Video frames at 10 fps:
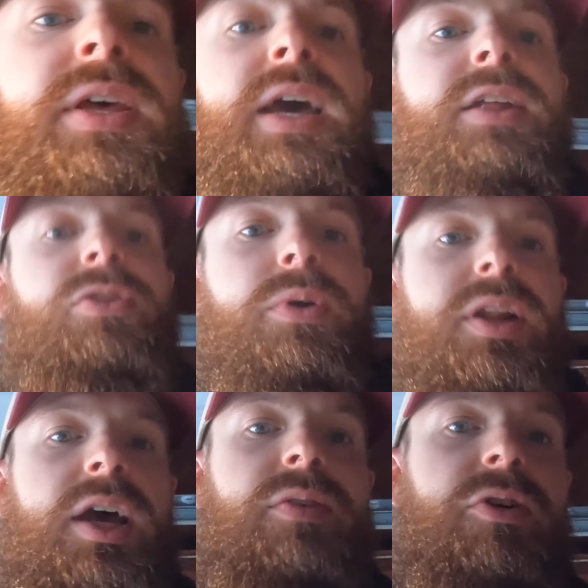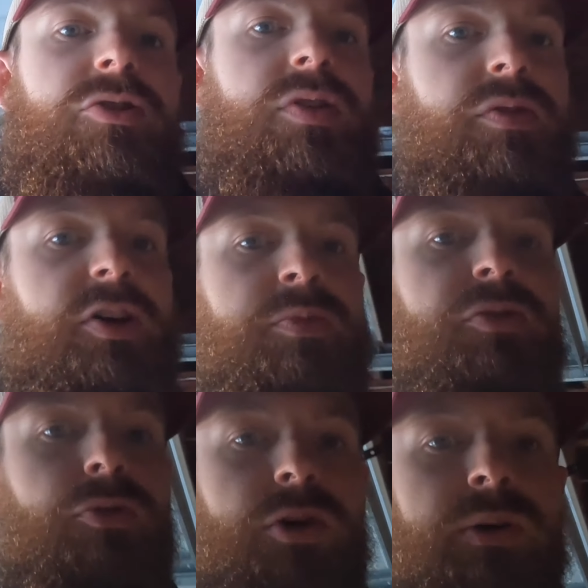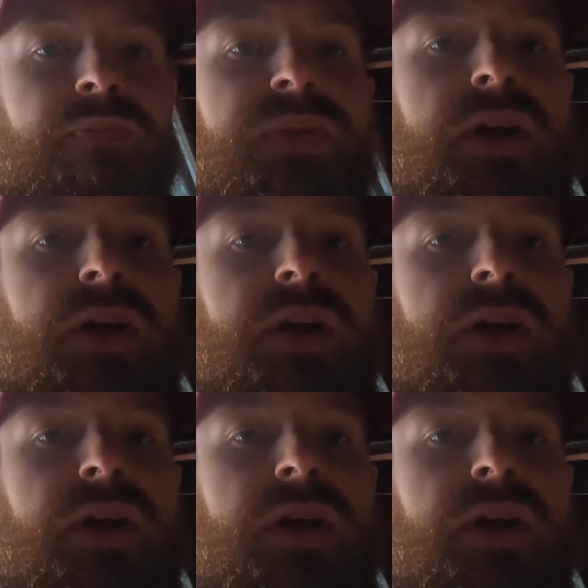3.5 inches of lift before.